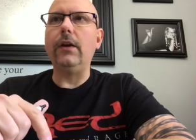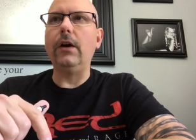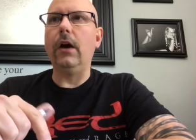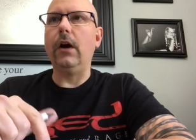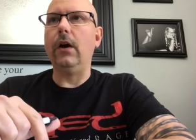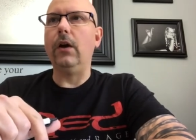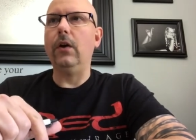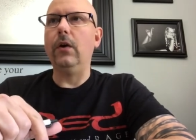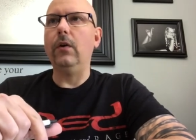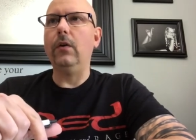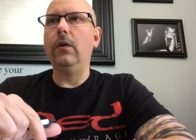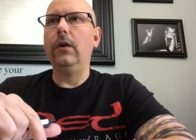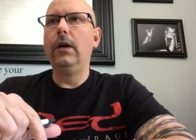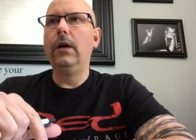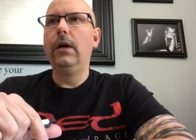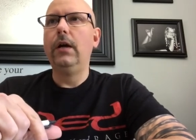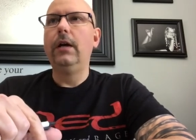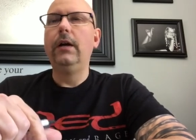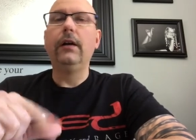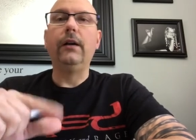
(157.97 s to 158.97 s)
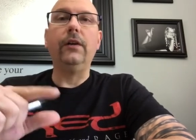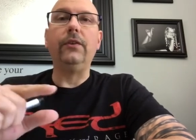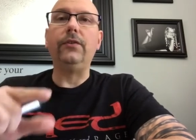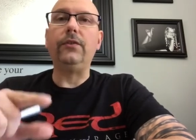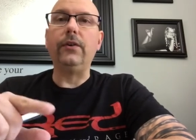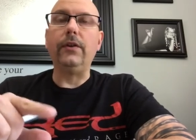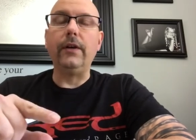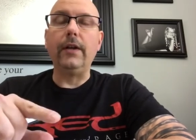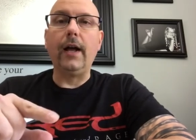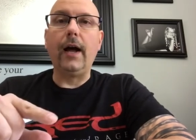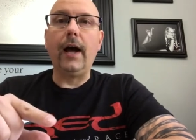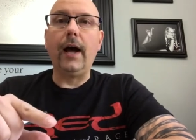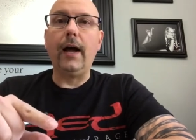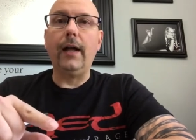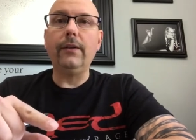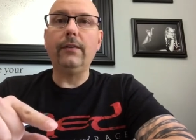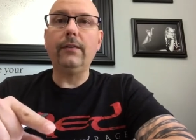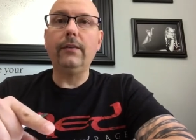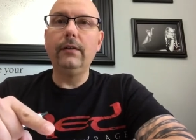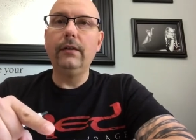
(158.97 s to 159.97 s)
go because you're
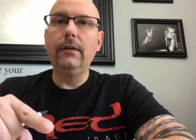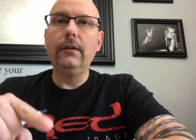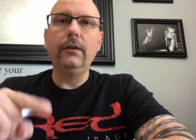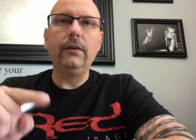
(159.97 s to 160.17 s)
not,